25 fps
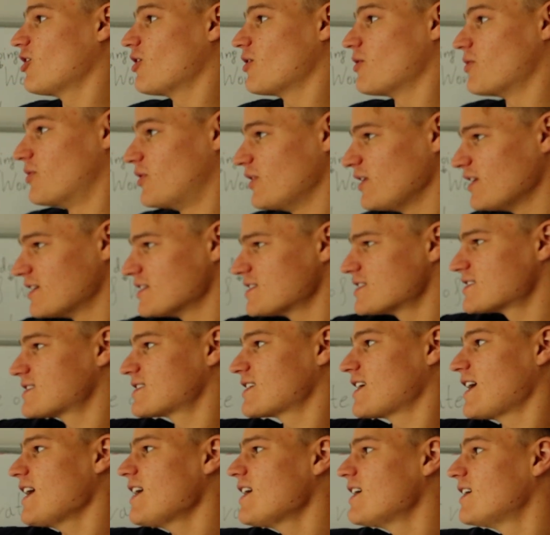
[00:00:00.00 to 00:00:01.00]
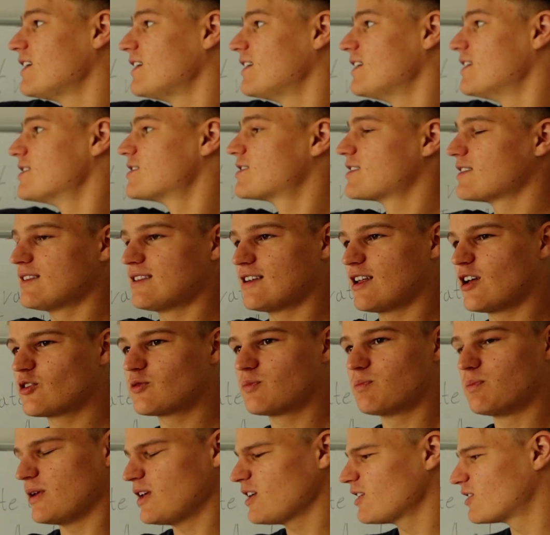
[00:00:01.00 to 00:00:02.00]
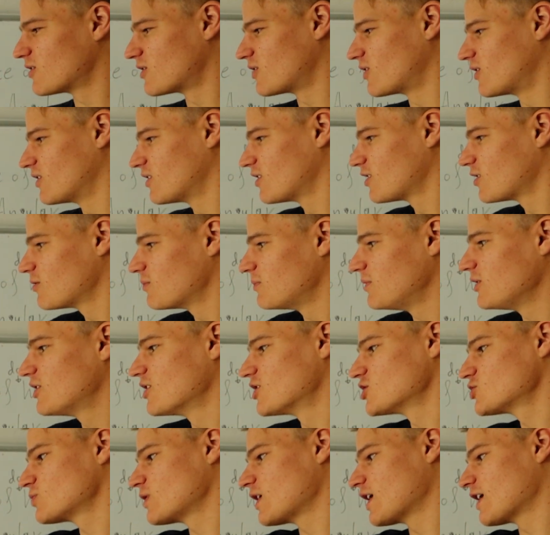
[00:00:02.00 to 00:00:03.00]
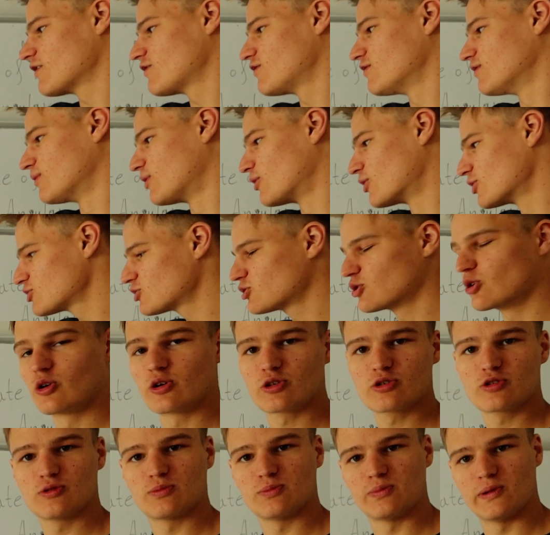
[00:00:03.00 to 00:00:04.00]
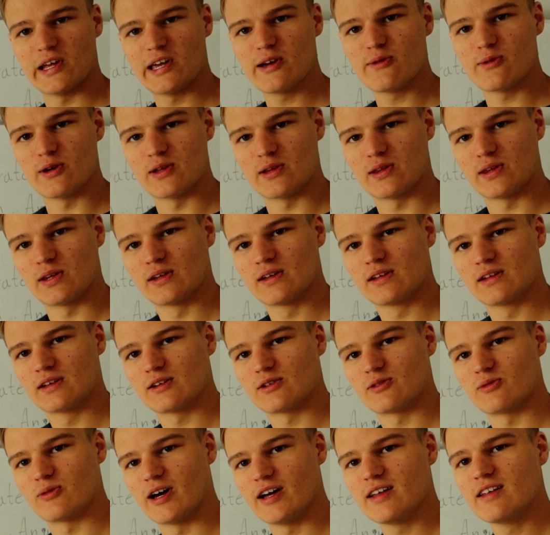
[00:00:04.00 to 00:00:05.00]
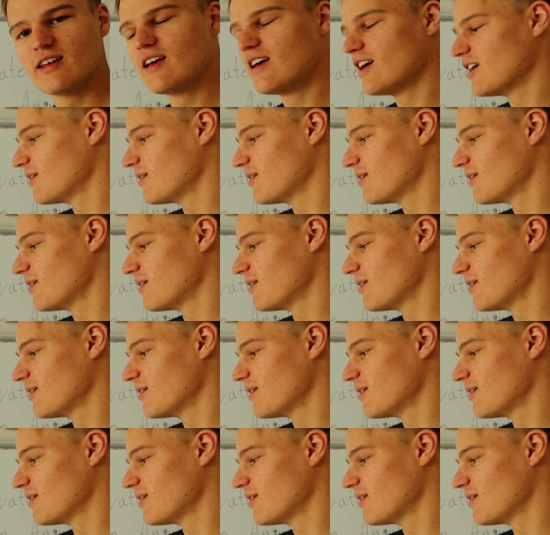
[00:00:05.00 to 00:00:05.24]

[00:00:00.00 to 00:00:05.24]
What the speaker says: this A is a lot bigger because we have more torque to play with, right?